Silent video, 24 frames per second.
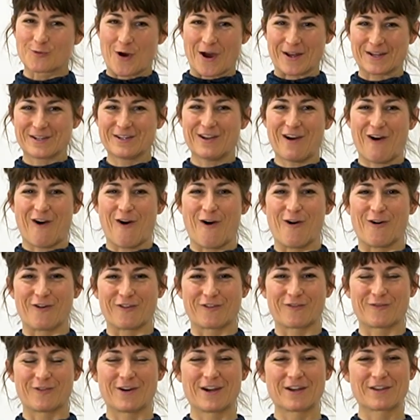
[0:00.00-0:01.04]
1
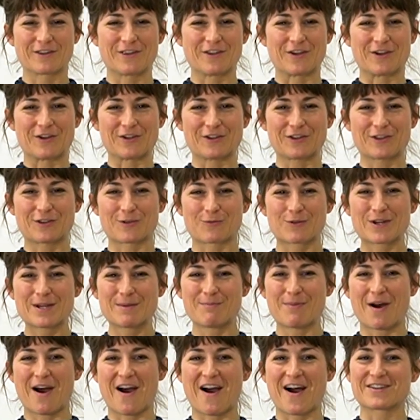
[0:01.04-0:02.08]
of the
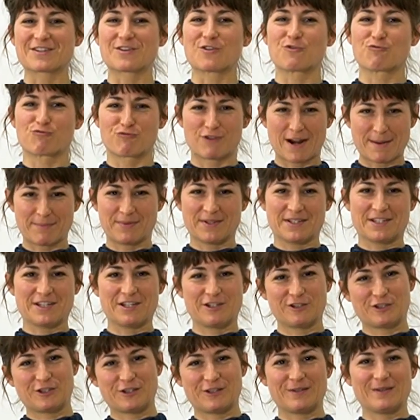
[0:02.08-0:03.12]
3-part
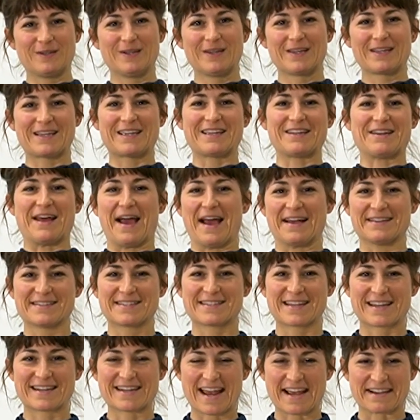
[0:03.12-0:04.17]
repetition in
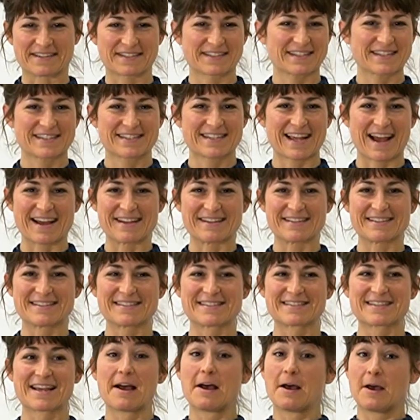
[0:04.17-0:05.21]
handstand
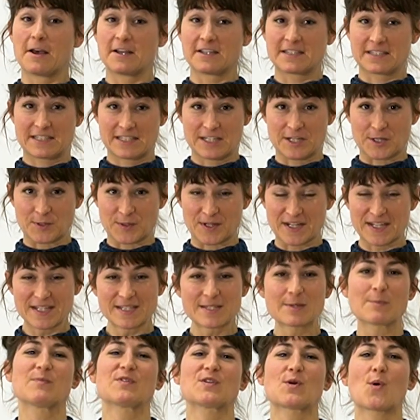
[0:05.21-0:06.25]
exercise
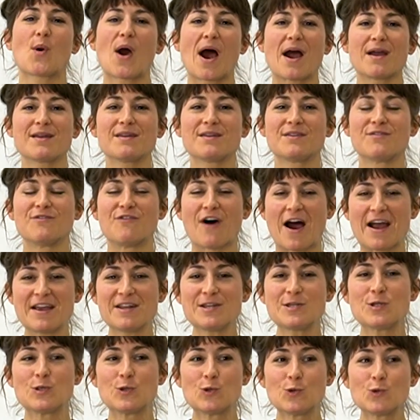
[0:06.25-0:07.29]
series. So I
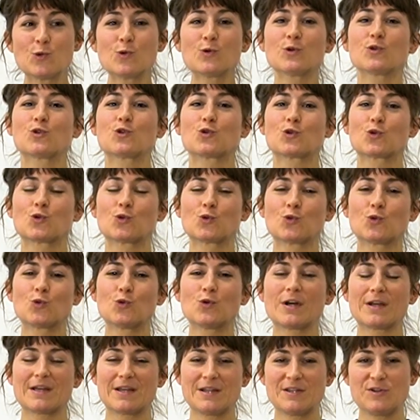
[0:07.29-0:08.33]
invite you
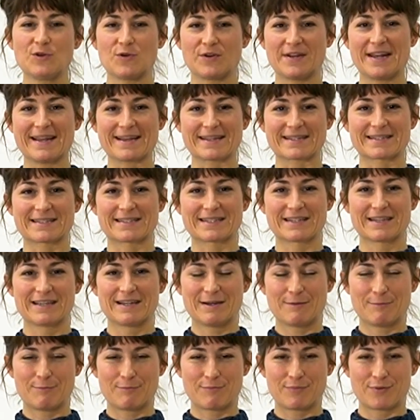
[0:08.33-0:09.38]
to, in your next
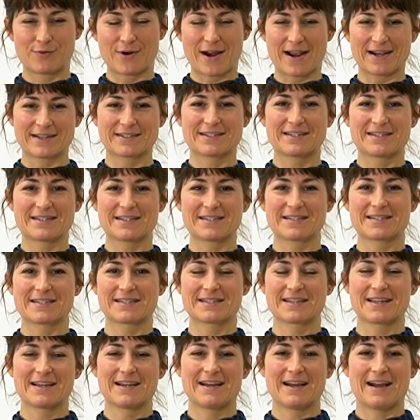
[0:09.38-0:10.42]

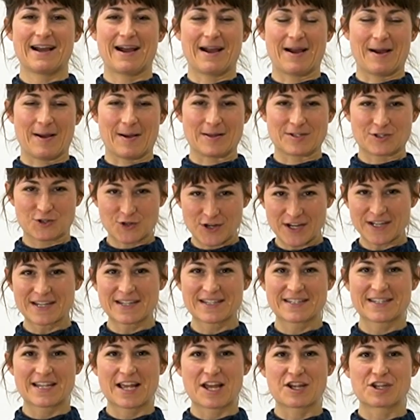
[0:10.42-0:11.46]
practice
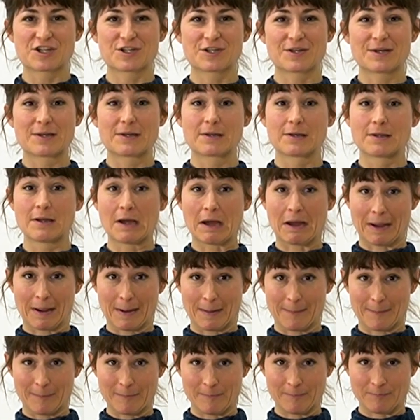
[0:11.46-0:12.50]
training session,
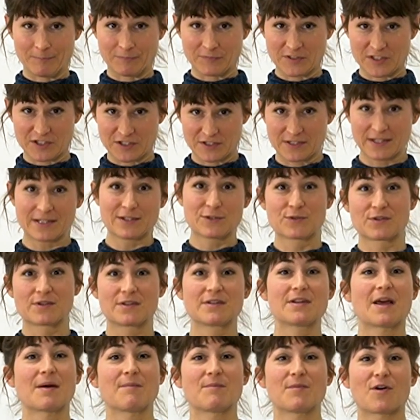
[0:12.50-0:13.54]
stick to the
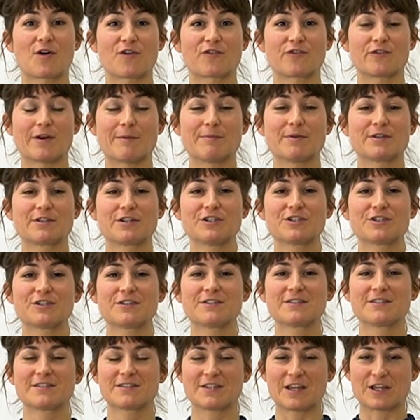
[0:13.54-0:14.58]
number of
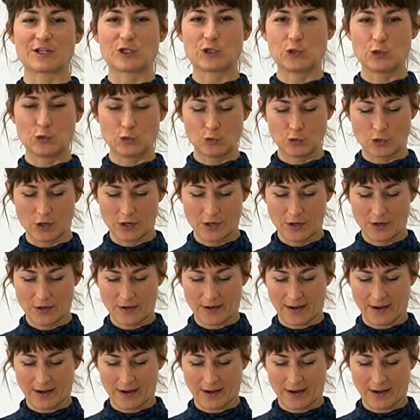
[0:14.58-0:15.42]
repetitions that you